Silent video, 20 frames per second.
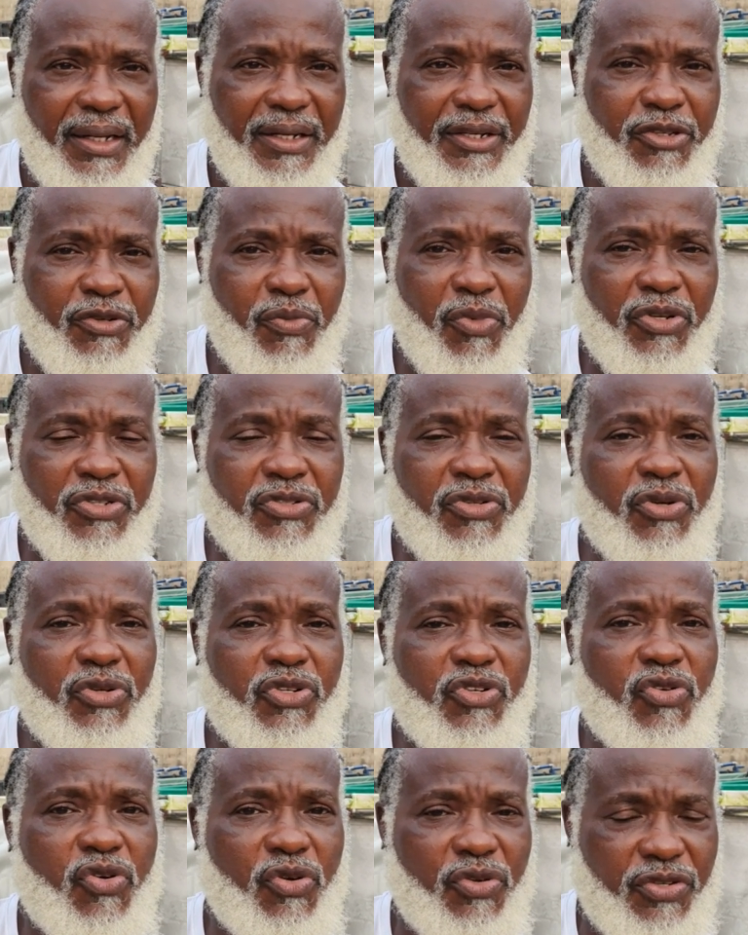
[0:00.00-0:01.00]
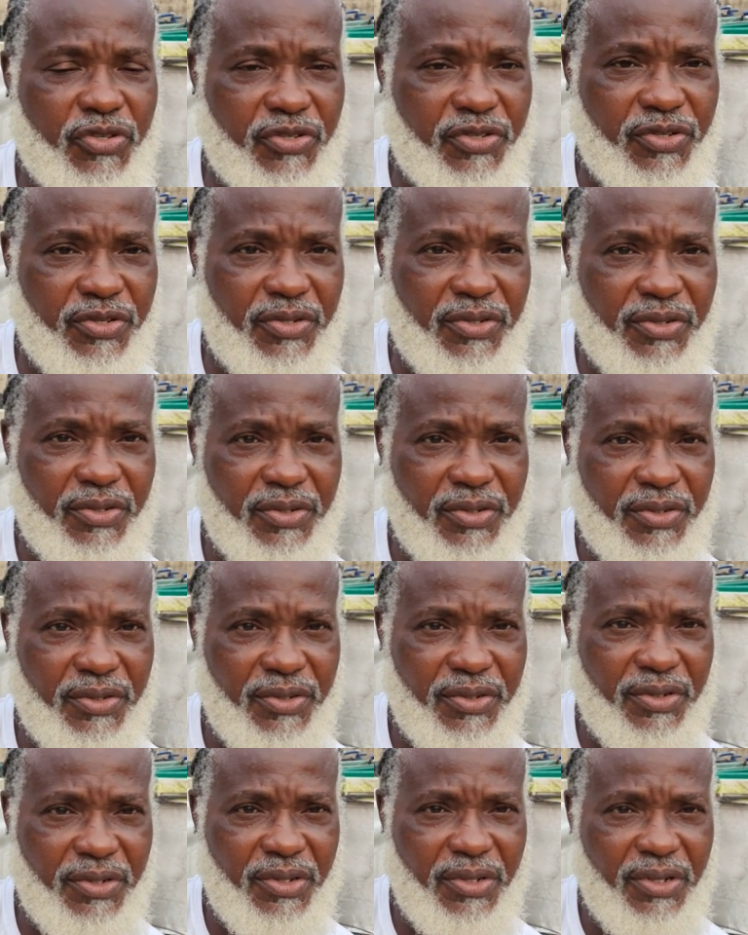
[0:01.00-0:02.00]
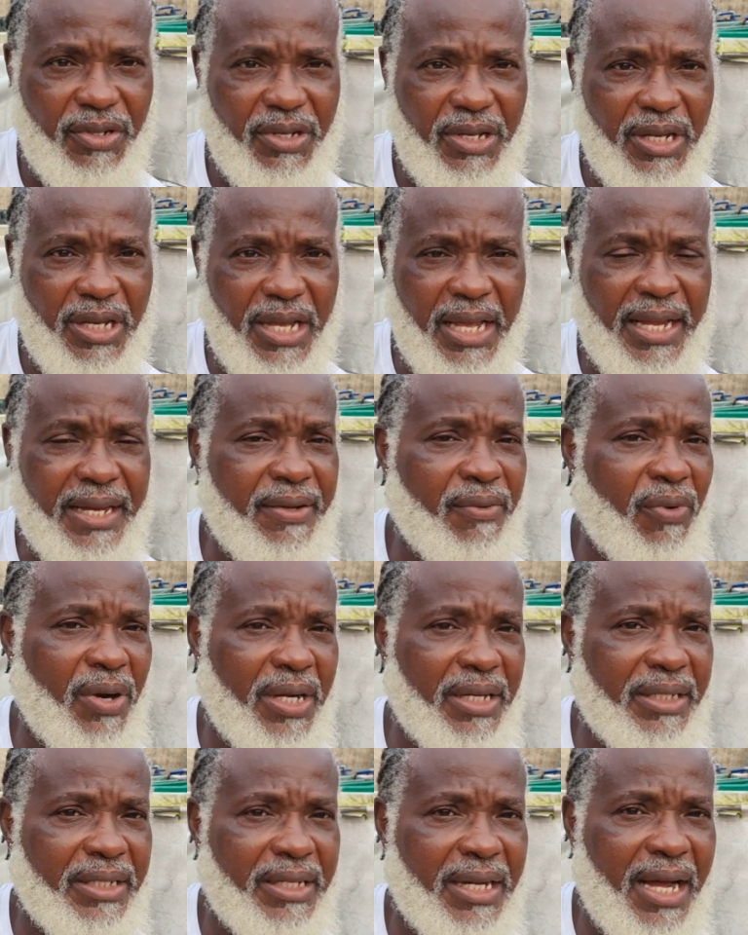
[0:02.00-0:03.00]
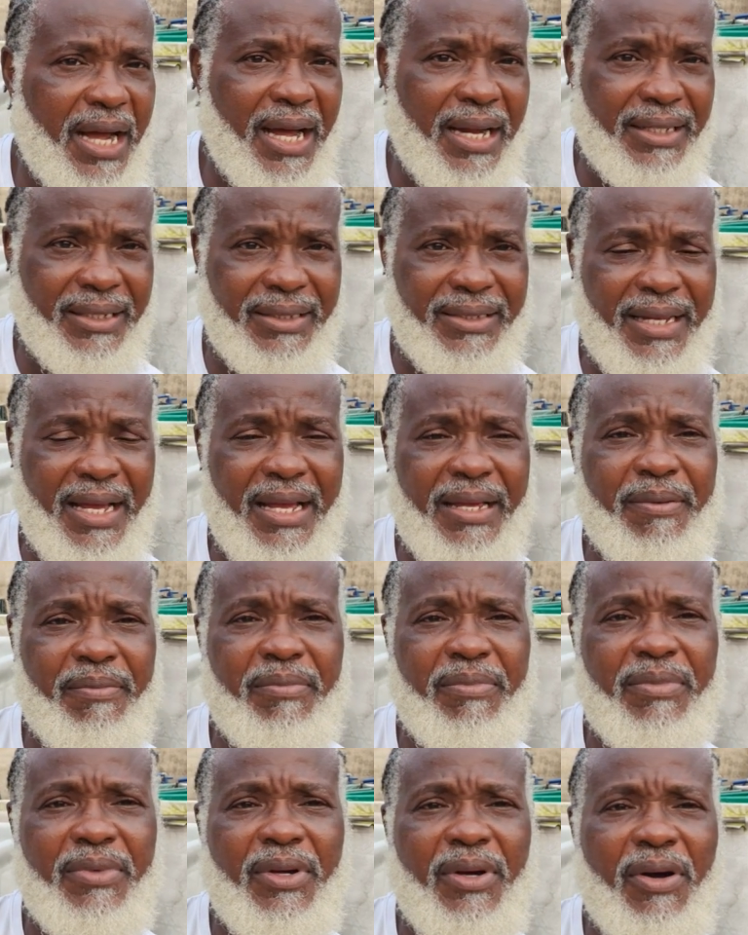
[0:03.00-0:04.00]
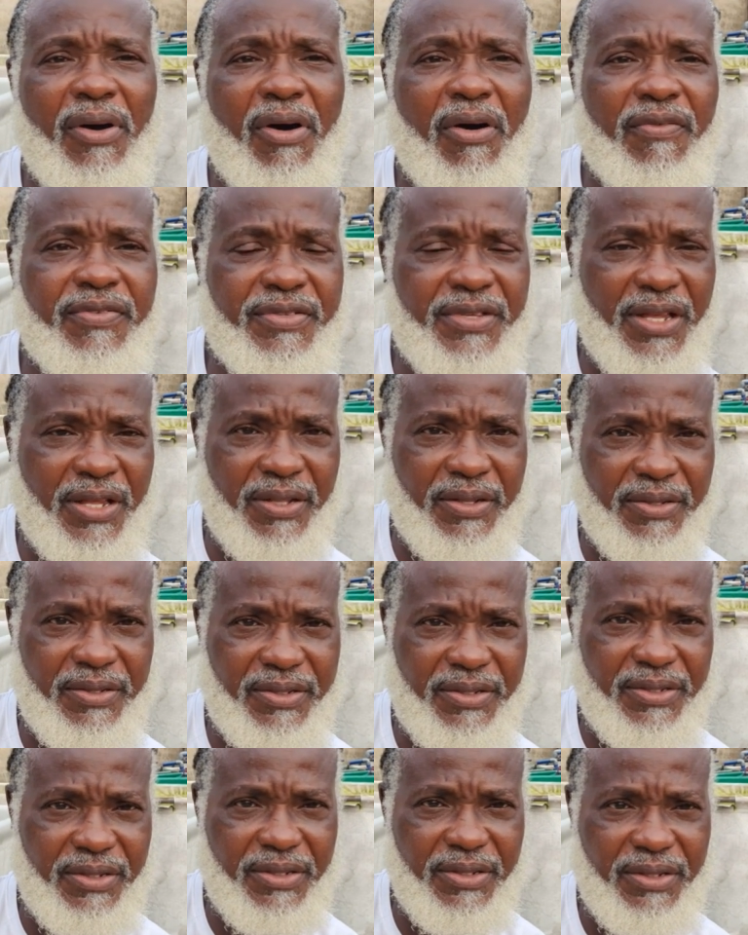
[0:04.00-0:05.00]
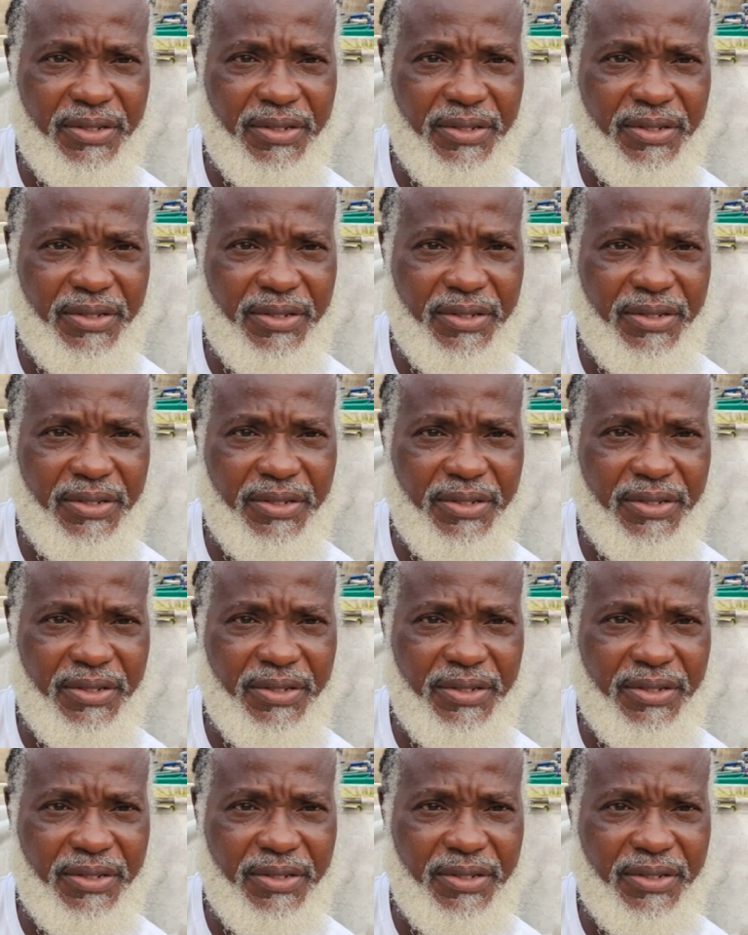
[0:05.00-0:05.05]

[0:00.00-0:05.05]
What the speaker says: You must not trust anyone at the time of sales